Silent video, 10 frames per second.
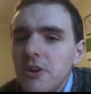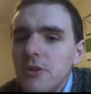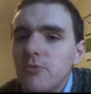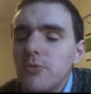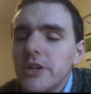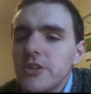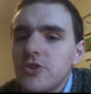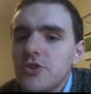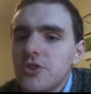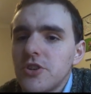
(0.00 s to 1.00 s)

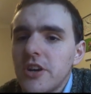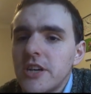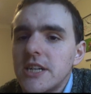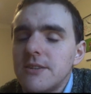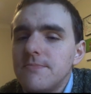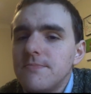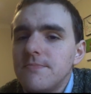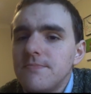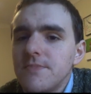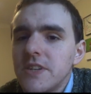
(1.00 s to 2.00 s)
which um,
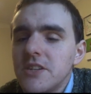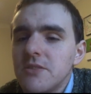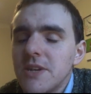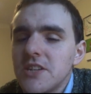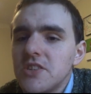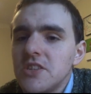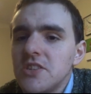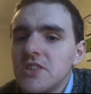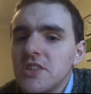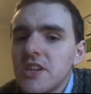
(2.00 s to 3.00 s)
it makes it
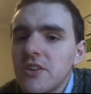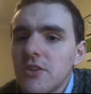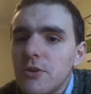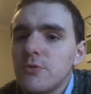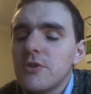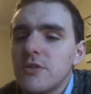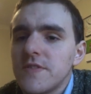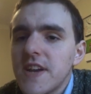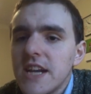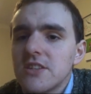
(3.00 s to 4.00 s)
easier to get hold
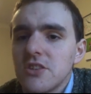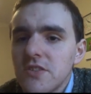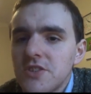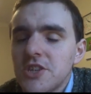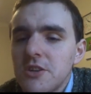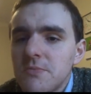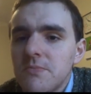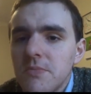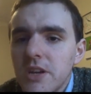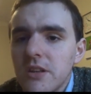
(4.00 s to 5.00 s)
of. As I said
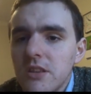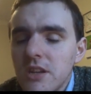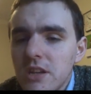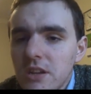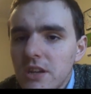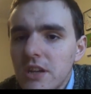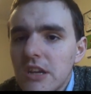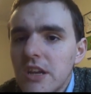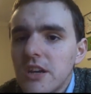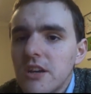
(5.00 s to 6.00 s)
in the
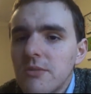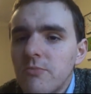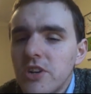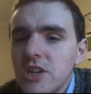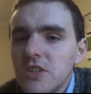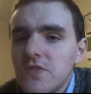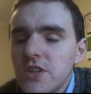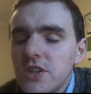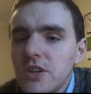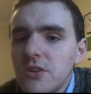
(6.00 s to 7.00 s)
um, release
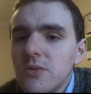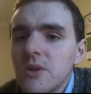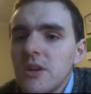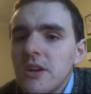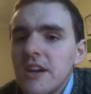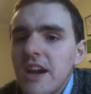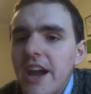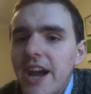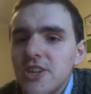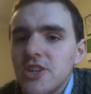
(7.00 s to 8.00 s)
video,
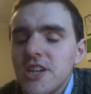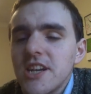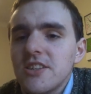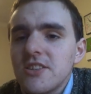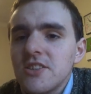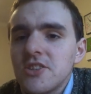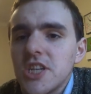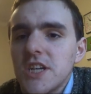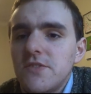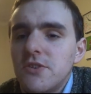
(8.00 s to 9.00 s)
actually getting this
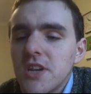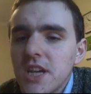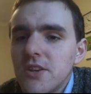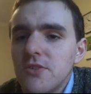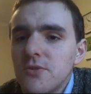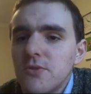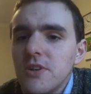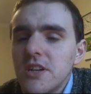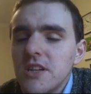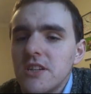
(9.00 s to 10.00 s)
stuff on Kindle
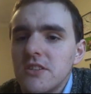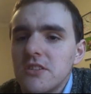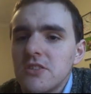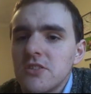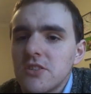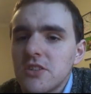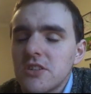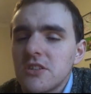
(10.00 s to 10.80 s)
is